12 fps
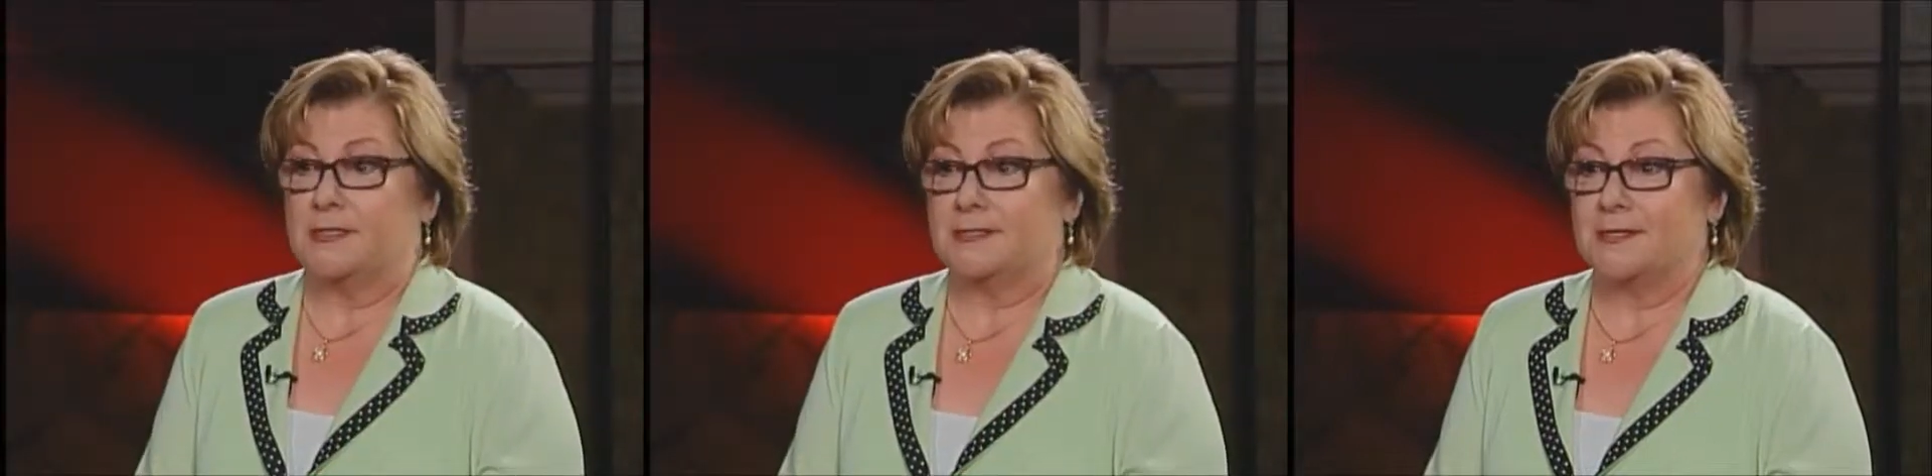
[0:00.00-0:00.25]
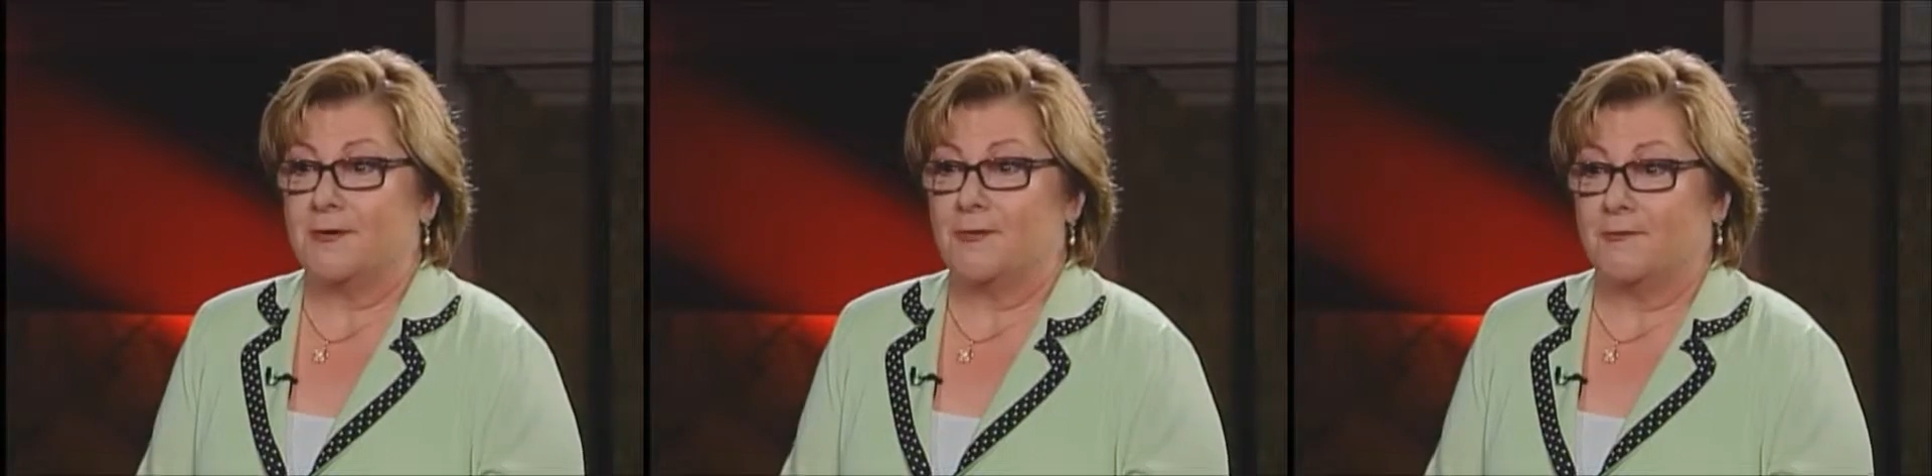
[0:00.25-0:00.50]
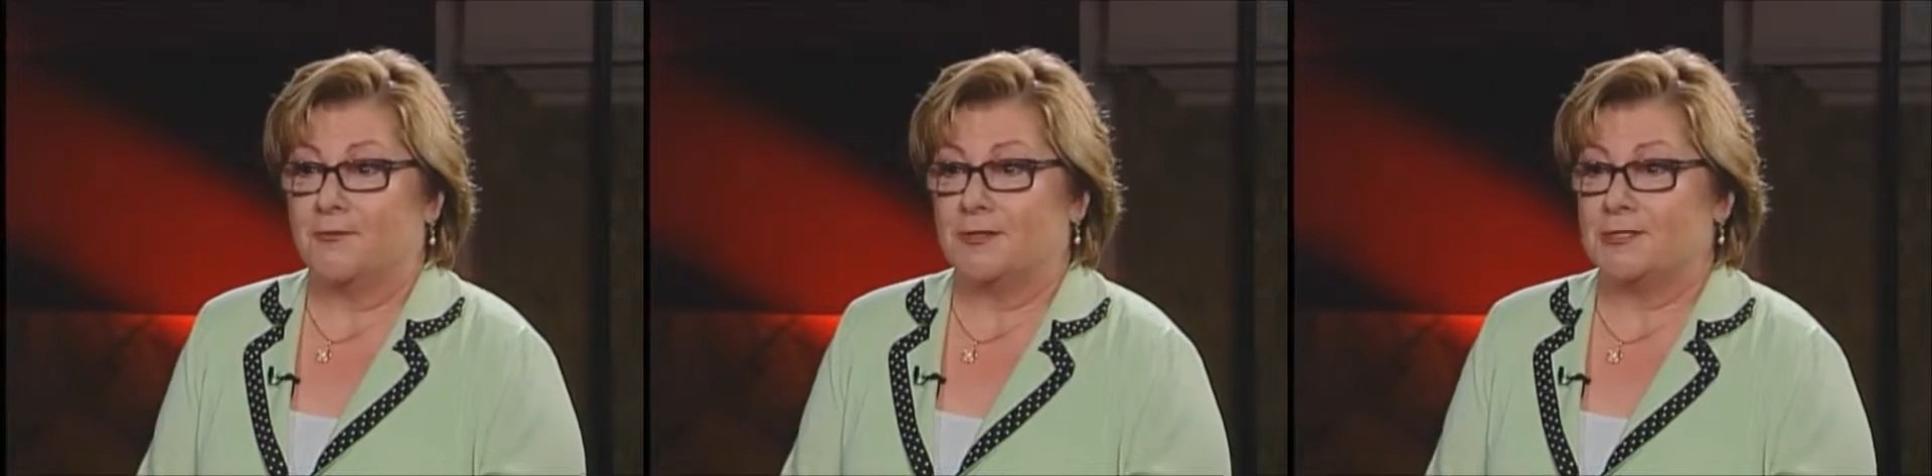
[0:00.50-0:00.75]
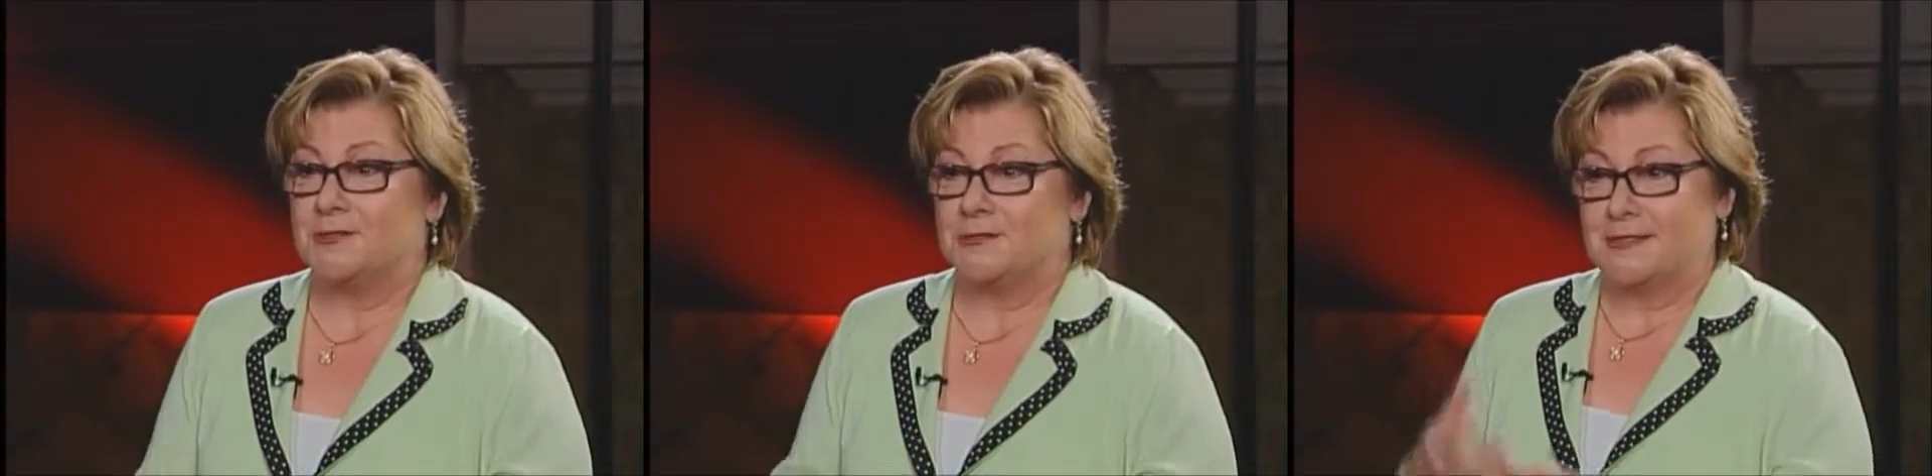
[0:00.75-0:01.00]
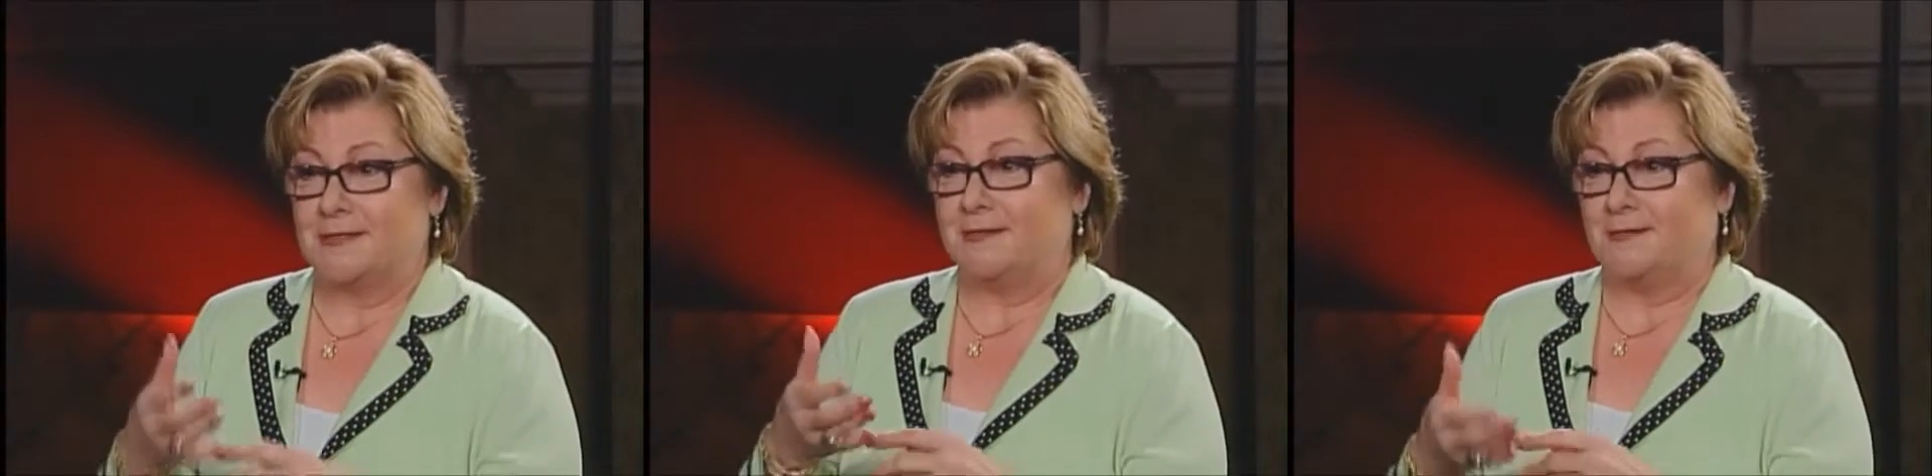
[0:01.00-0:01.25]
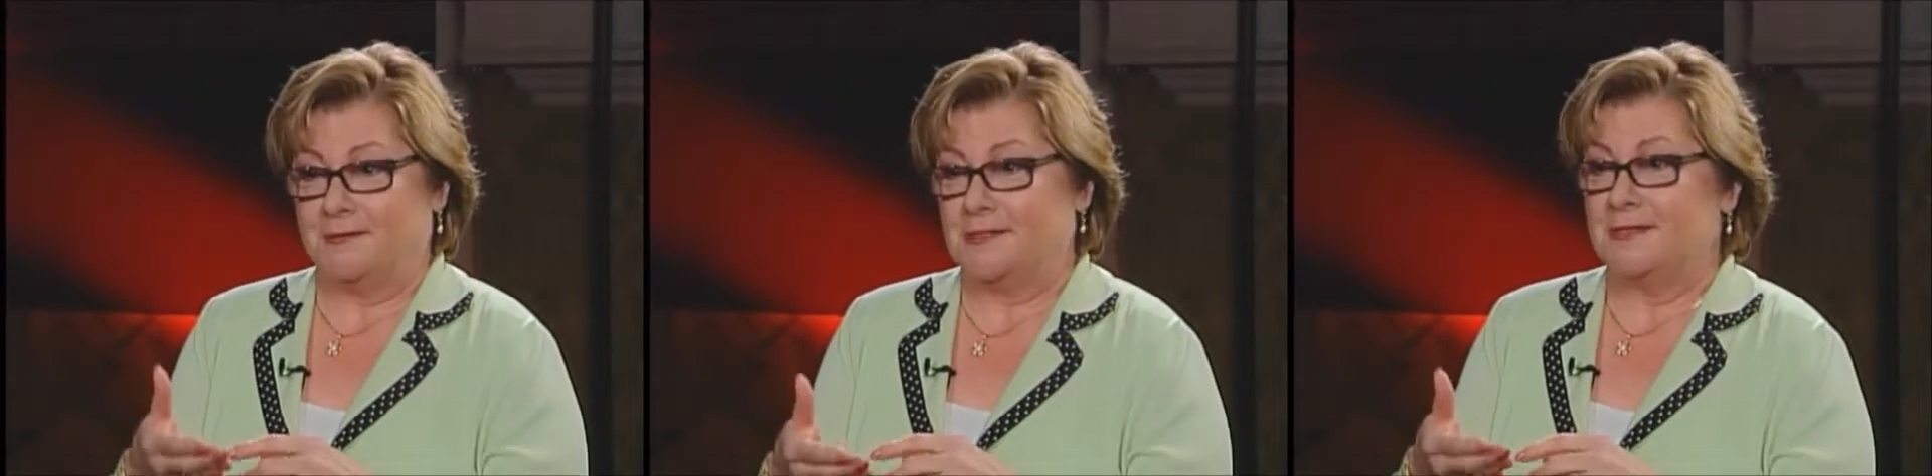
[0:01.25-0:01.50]
So, of course, you see
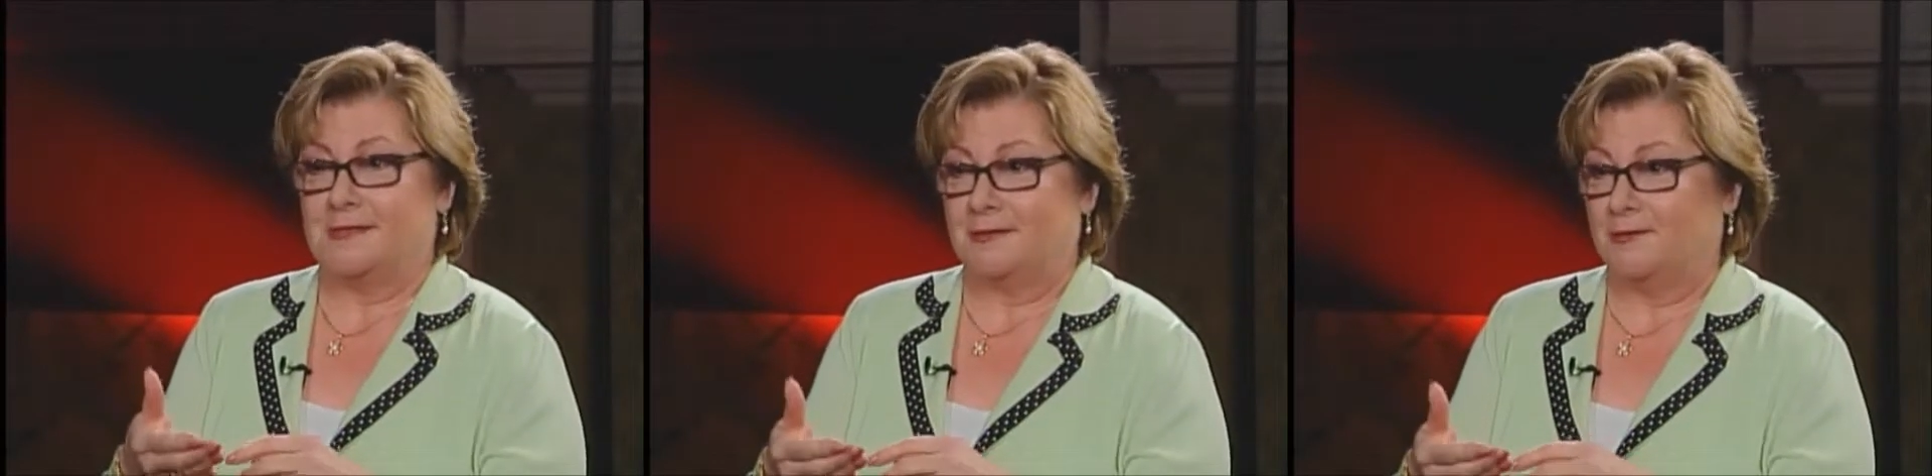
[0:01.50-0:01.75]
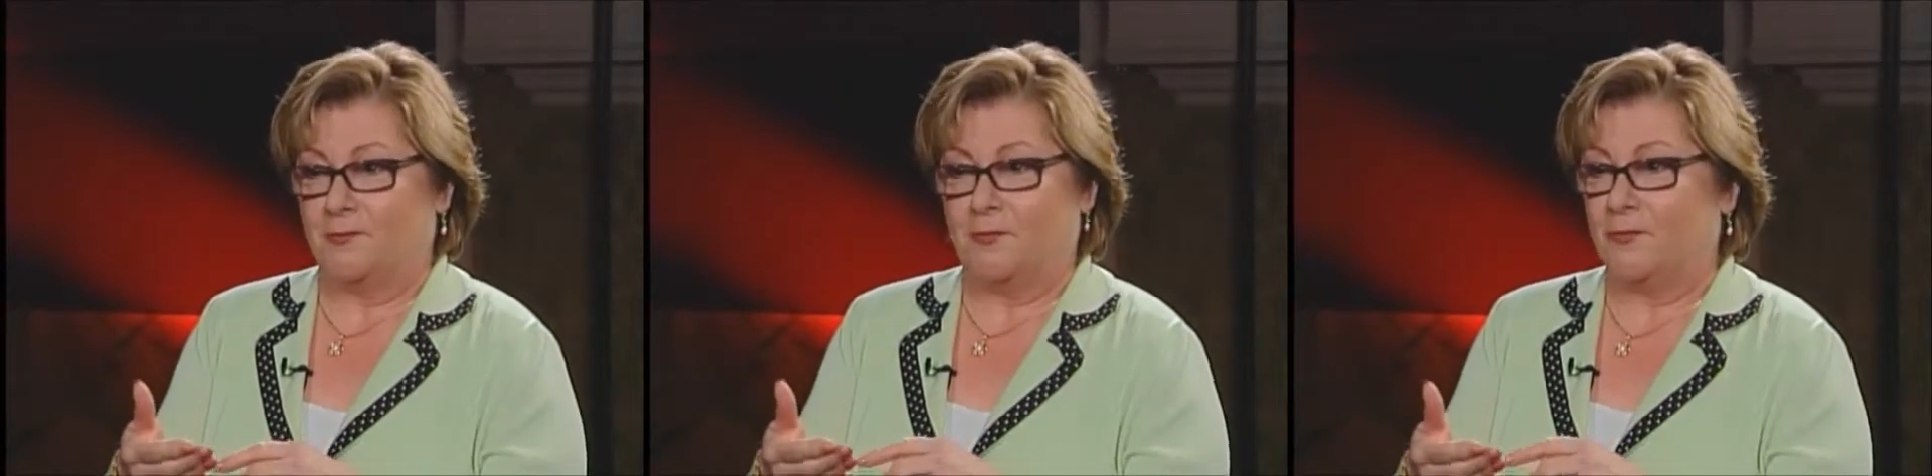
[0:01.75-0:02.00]
the, you'll see the little